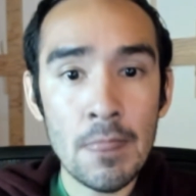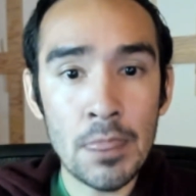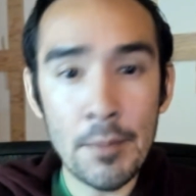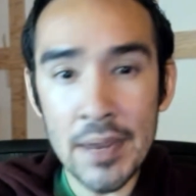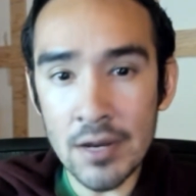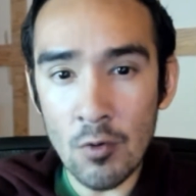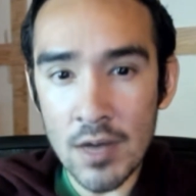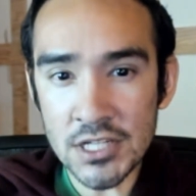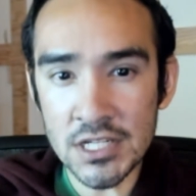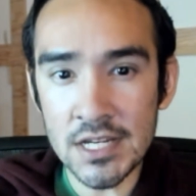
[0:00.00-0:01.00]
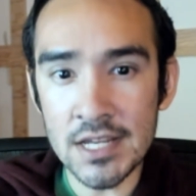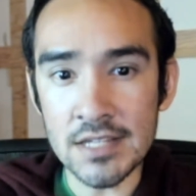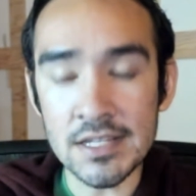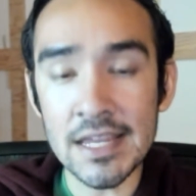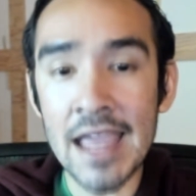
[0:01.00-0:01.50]
the big question
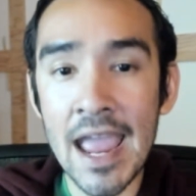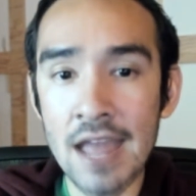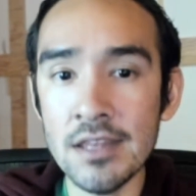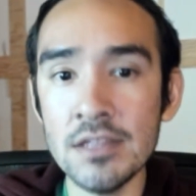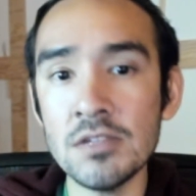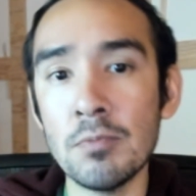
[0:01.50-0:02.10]
is, can this